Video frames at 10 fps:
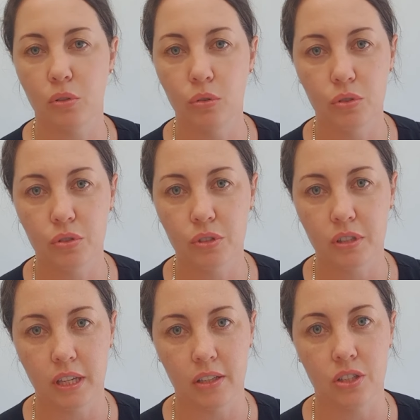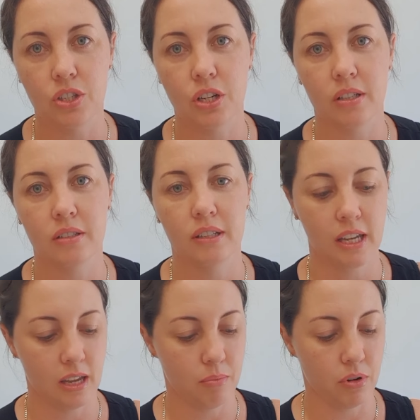all sorts of things just to
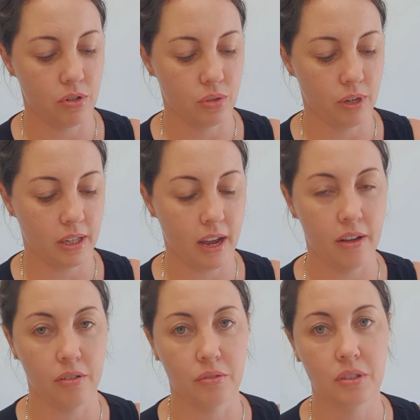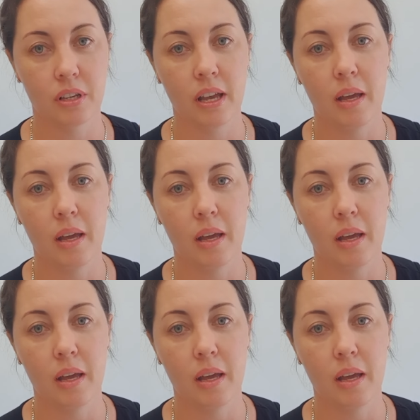keep on doing nails